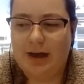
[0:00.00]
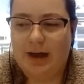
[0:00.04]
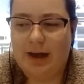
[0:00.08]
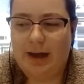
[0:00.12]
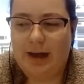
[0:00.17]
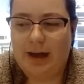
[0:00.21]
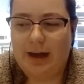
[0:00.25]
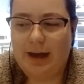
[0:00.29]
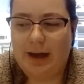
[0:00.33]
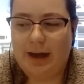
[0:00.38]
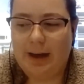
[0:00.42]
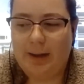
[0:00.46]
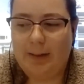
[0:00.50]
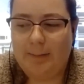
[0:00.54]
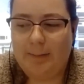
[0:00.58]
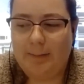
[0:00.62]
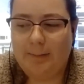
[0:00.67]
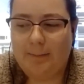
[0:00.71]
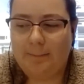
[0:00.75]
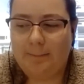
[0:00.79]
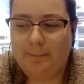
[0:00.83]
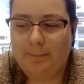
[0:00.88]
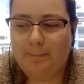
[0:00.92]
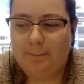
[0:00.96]

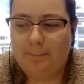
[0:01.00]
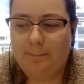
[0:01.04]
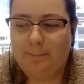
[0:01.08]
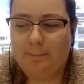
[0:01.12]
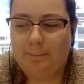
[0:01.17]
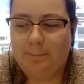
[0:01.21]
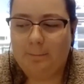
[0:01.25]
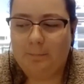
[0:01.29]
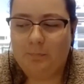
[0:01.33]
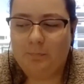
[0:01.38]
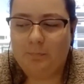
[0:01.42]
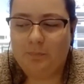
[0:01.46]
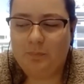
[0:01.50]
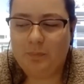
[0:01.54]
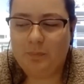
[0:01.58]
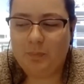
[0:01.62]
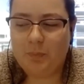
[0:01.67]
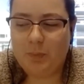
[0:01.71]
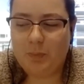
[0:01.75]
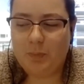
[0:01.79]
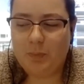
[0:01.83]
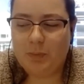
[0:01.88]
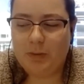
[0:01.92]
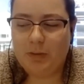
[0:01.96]
Um,
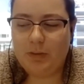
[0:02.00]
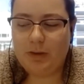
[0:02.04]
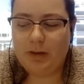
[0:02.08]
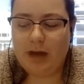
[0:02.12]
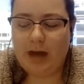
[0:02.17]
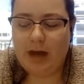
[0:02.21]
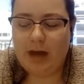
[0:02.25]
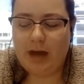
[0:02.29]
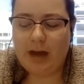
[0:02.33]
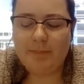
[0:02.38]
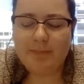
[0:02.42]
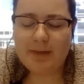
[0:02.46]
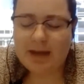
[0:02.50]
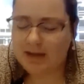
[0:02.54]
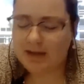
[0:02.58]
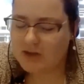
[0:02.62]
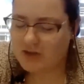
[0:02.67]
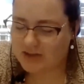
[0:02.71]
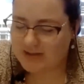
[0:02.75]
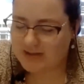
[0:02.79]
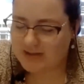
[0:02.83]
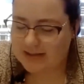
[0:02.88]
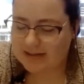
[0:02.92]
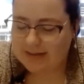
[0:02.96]
I'm
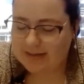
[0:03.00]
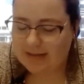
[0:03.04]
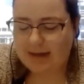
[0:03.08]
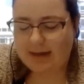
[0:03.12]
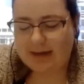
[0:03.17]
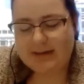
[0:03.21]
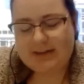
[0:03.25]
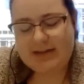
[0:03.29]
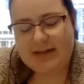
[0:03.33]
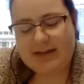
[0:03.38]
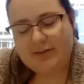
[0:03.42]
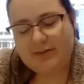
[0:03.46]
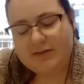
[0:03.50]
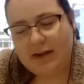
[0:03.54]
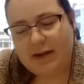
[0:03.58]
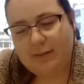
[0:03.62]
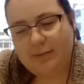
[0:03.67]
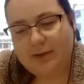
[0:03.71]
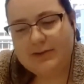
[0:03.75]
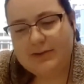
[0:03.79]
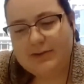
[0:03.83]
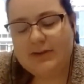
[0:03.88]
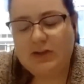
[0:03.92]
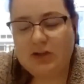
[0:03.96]
interested in the idea of
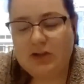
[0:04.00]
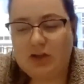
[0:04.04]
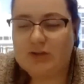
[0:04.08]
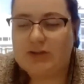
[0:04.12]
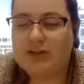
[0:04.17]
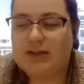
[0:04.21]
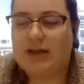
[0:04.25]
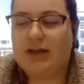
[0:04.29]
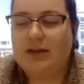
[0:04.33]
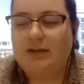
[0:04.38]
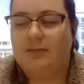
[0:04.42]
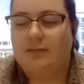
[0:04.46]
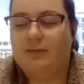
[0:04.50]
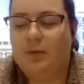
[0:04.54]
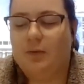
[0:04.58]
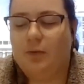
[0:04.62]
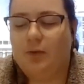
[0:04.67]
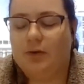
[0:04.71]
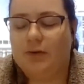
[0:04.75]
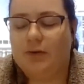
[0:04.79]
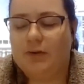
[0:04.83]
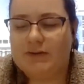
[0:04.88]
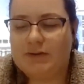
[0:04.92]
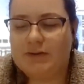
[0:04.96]
tablets and using it
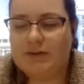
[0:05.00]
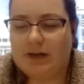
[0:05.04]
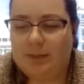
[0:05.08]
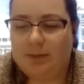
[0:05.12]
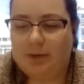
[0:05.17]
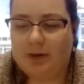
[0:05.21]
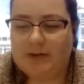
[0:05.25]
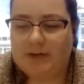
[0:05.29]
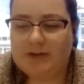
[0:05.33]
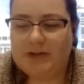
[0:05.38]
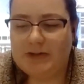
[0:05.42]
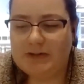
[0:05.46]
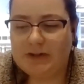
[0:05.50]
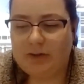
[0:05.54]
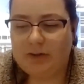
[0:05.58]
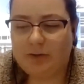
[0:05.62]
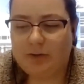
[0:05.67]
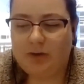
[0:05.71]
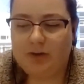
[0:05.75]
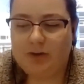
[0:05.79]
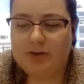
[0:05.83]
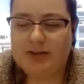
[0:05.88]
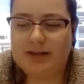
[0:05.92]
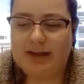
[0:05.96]
for the study process in
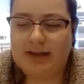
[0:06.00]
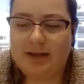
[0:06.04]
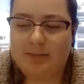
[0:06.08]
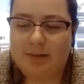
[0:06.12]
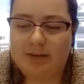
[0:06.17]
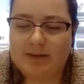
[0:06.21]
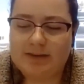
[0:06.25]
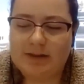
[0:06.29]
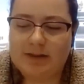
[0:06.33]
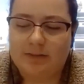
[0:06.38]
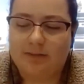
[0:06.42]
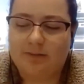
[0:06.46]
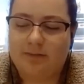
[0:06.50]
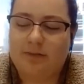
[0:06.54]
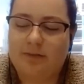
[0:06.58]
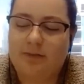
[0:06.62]
order to get myself